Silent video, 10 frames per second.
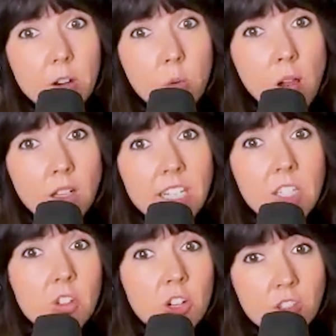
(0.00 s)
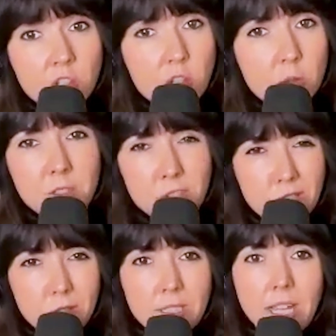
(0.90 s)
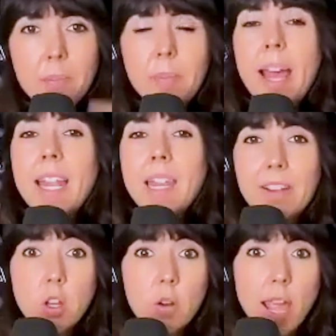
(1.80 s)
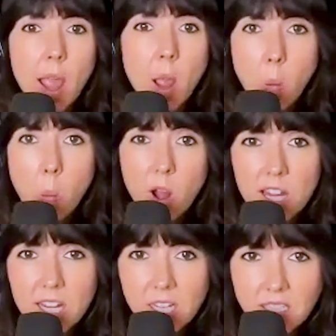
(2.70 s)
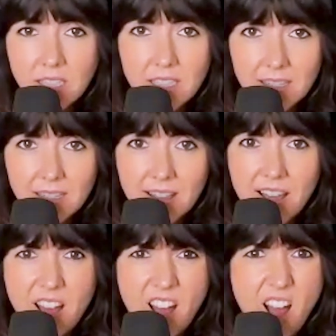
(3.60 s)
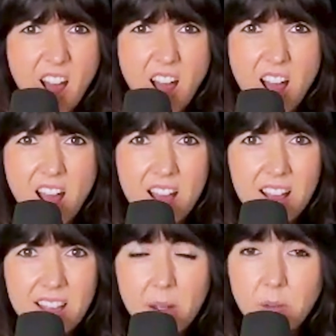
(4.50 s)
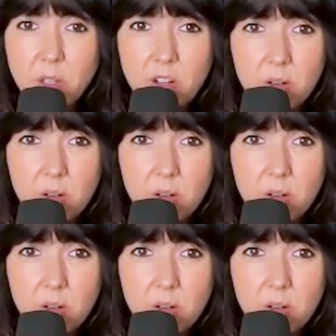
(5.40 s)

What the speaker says: quality is good on the Zoom, I'll just use that. But anyways, okay, what else? That was a good one.